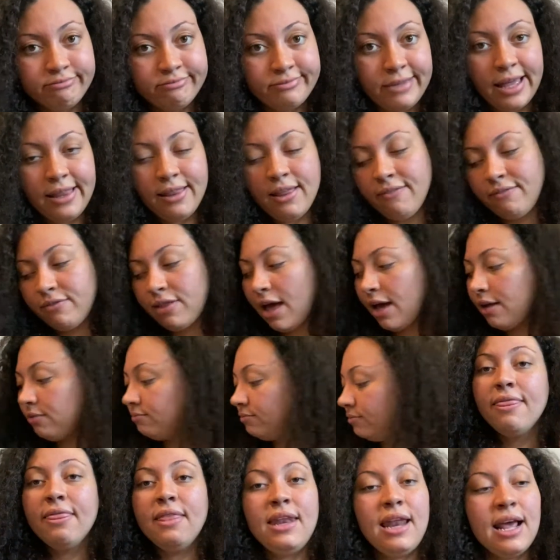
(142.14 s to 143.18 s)
I love that.
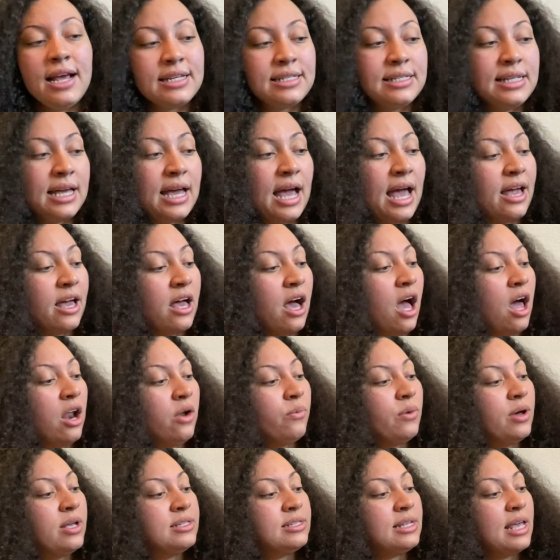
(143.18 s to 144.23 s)
The next thing I
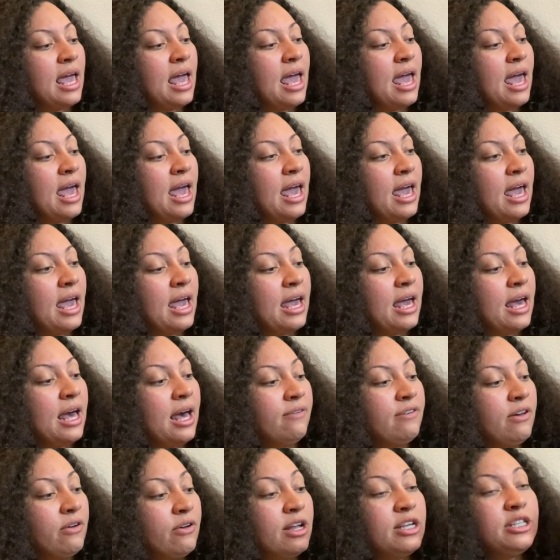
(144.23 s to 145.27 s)
got was
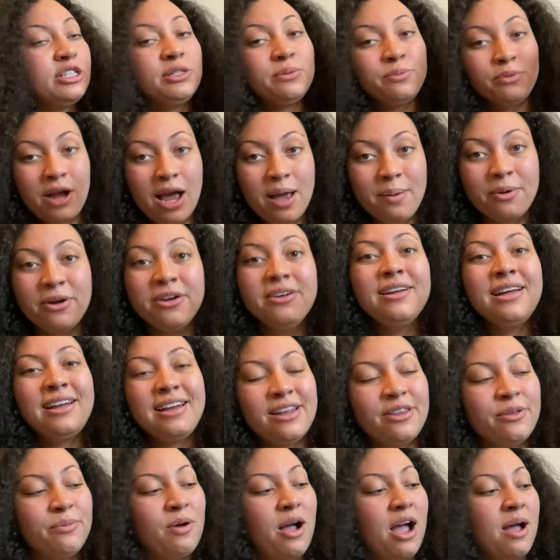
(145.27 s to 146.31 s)
a foundation primer,
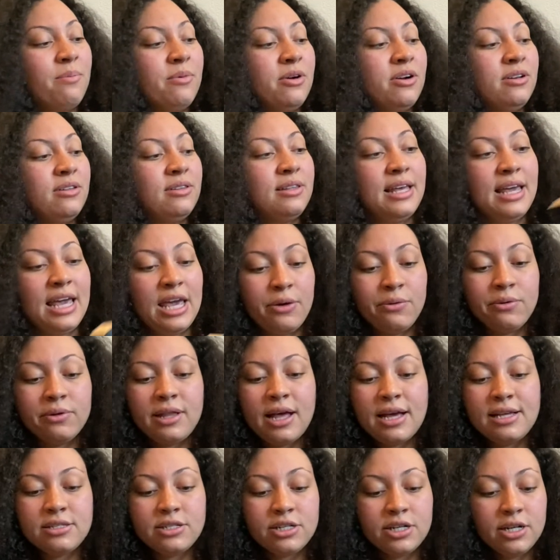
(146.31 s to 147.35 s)
another primer, the
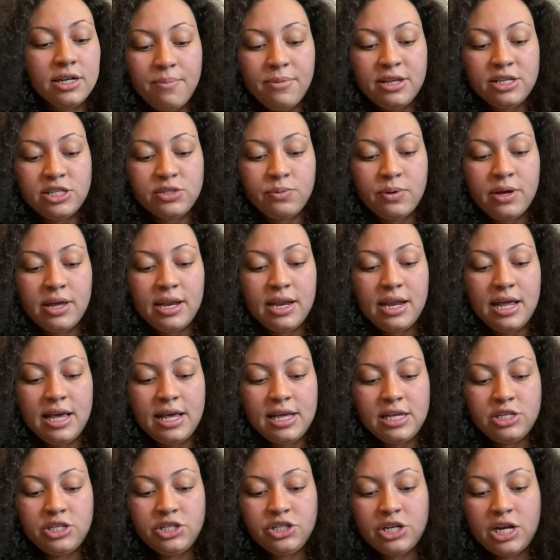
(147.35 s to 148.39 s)
Equalizer. This one
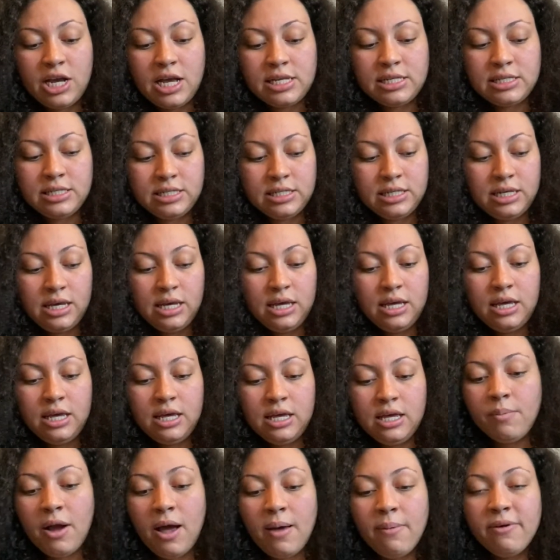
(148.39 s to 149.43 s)
is just
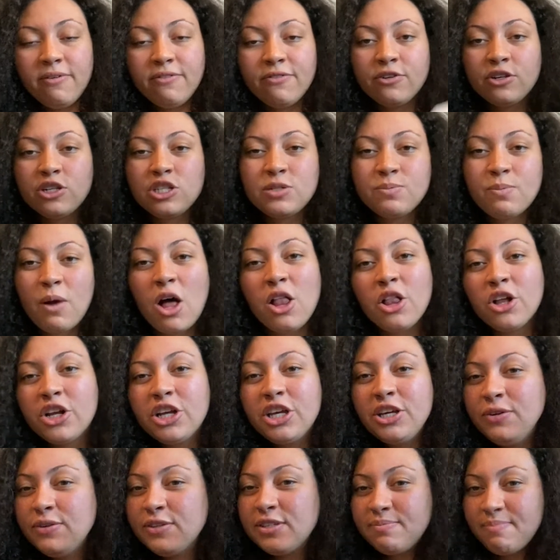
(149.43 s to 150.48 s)
probably for smaller
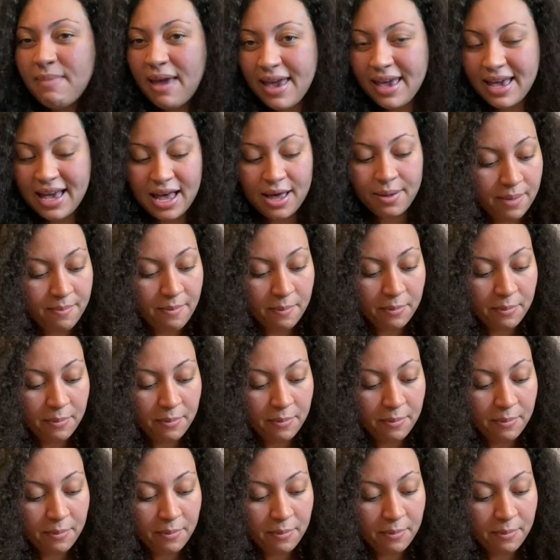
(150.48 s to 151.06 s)
use makeup.